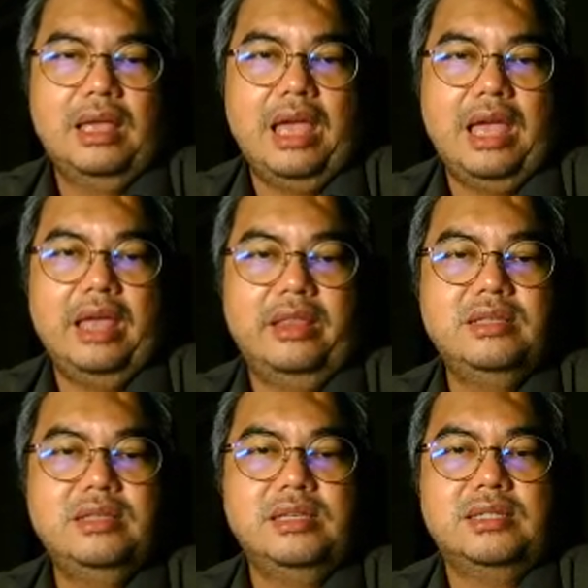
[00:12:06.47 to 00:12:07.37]
And
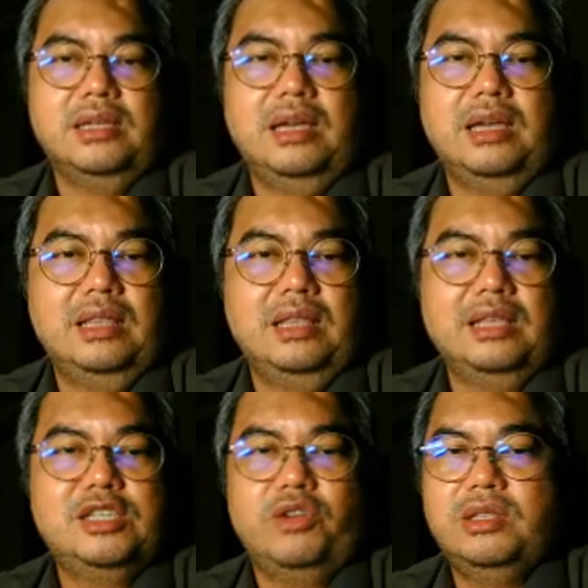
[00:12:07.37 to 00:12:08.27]
this is
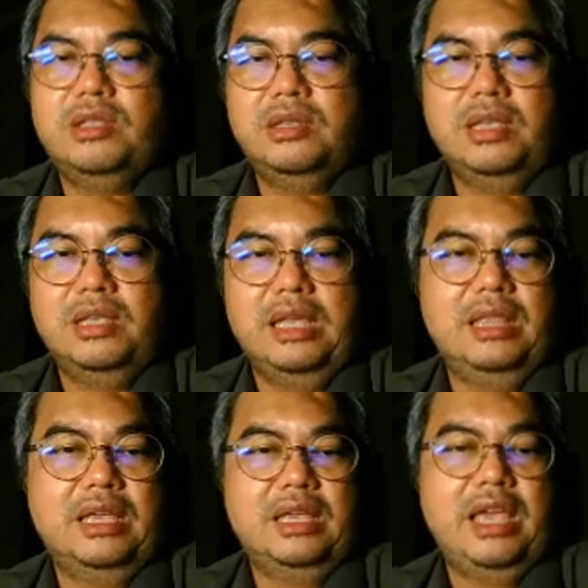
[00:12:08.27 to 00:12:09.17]
illustrated in
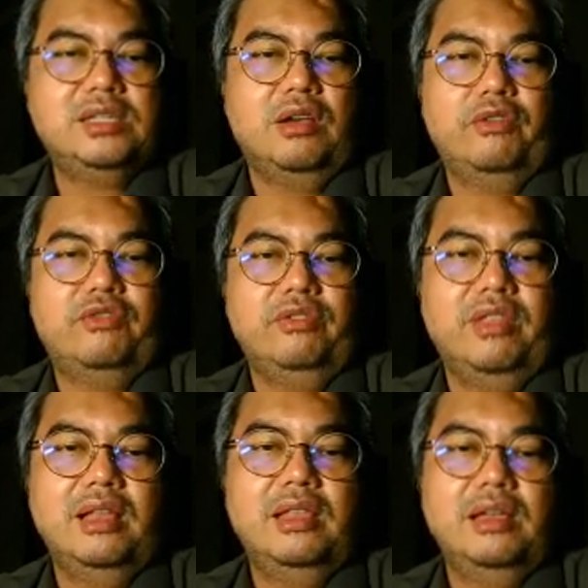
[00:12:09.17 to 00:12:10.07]
the case of
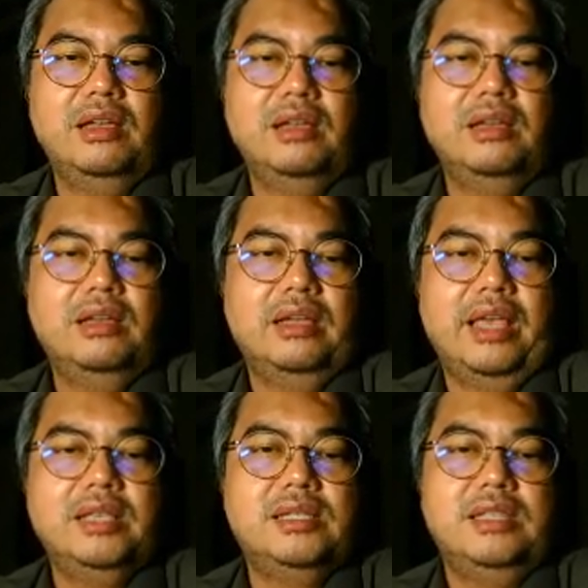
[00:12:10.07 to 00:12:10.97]
Nuller
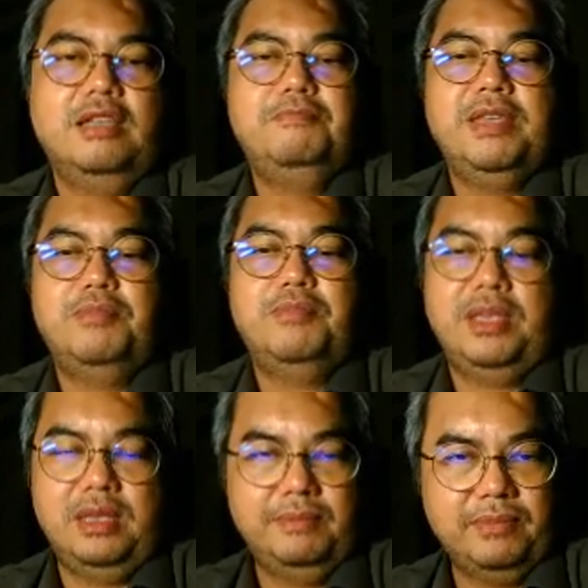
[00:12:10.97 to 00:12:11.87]
against
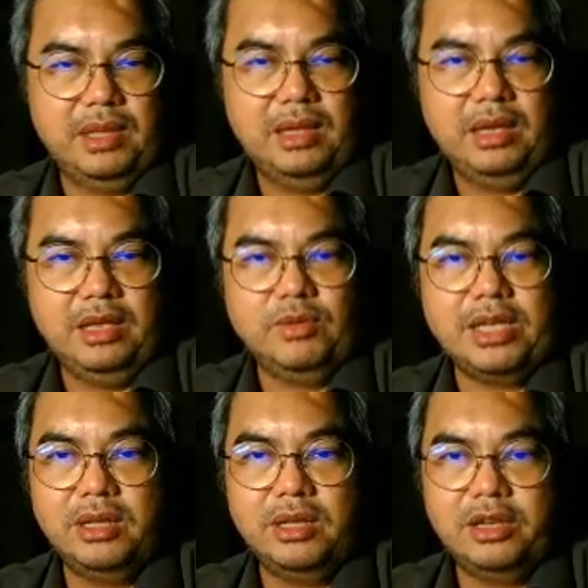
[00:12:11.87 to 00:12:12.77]
DPP. It was
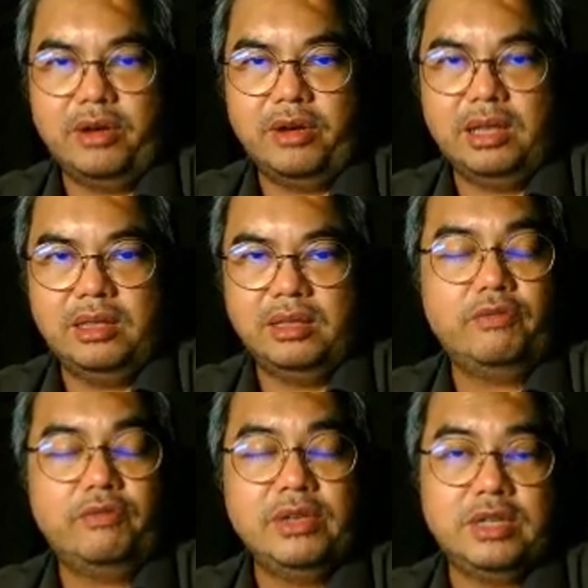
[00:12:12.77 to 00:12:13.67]
actually created, this
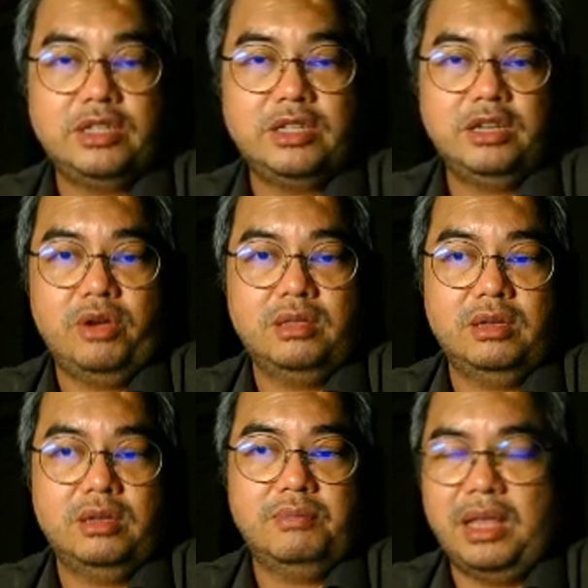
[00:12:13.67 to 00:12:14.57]
offense was actually
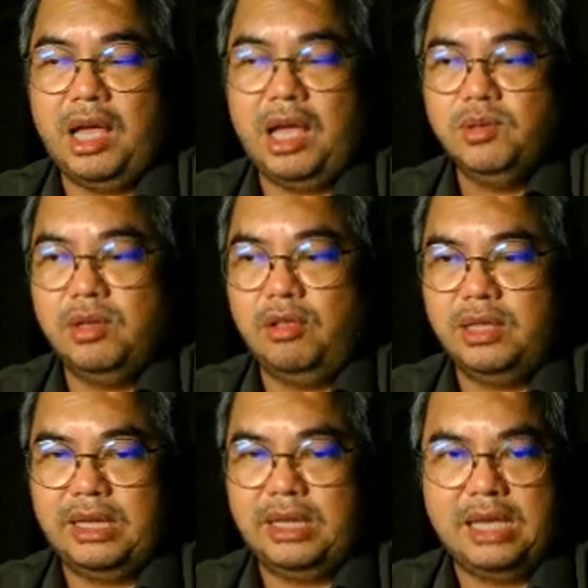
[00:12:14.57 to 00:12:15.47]
created by the House of Lords in
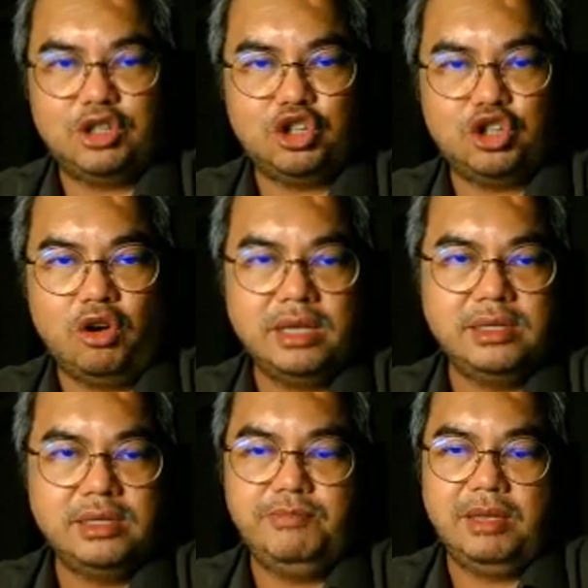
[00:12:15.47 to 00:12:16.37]
the case of Shaw
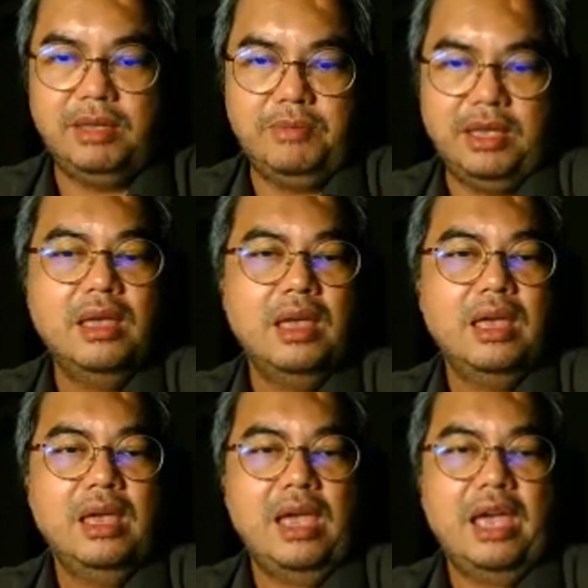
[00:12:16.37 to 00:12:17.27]
against DPP.
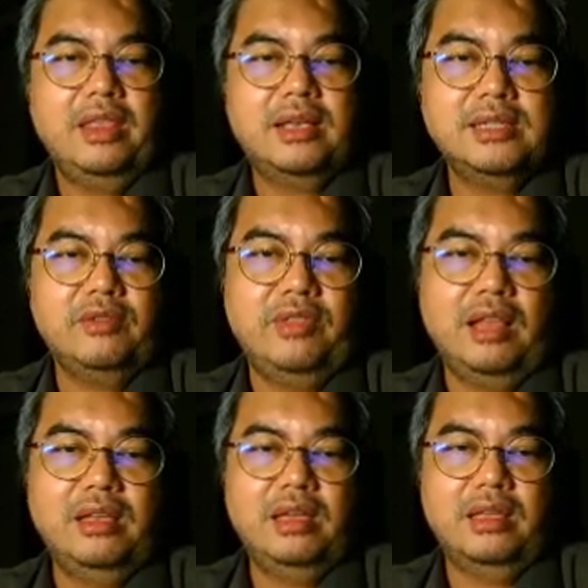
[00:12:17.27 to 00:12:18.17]
And the case of
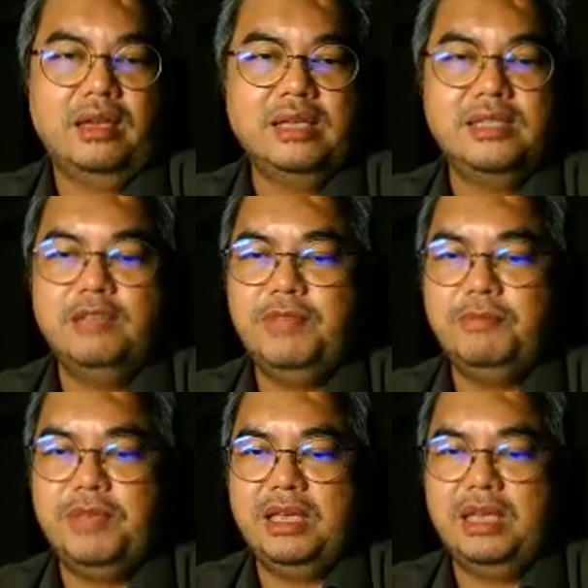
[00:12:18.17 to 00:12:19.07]
Nuller against
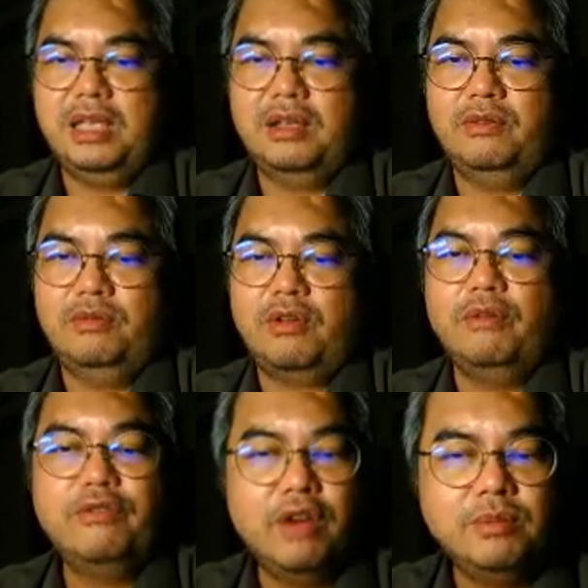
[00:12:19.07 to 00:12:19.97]
DPP, it
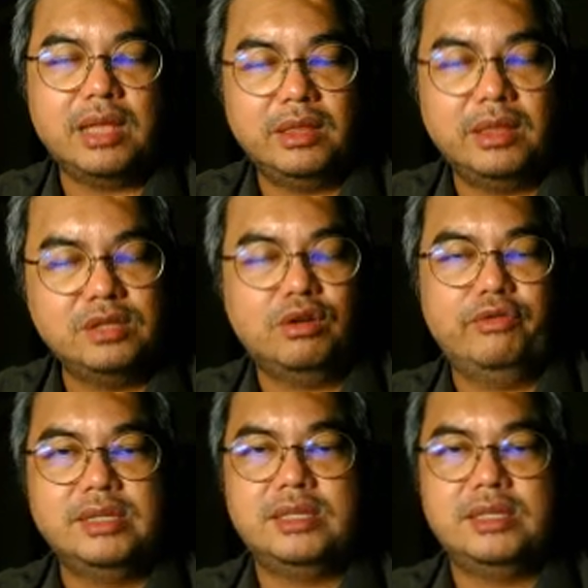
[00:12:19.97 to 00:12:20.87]
confirms that this
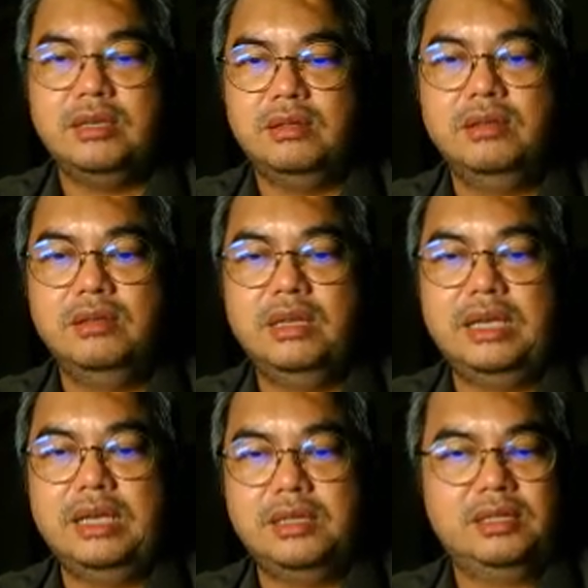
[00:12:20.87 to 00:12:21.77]
offense still
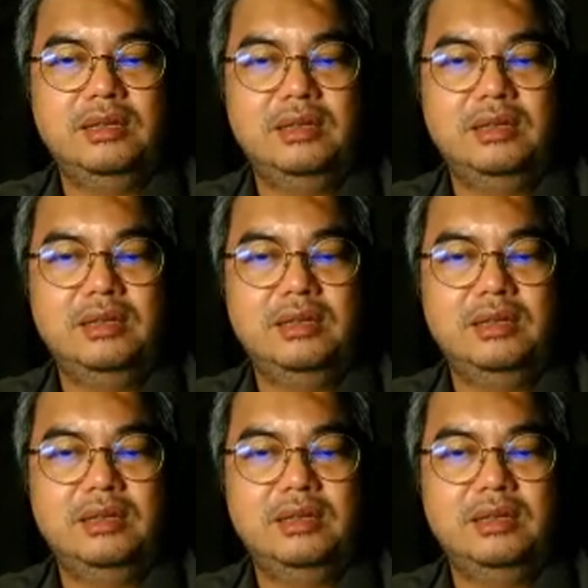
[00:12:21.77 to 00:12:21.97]
exists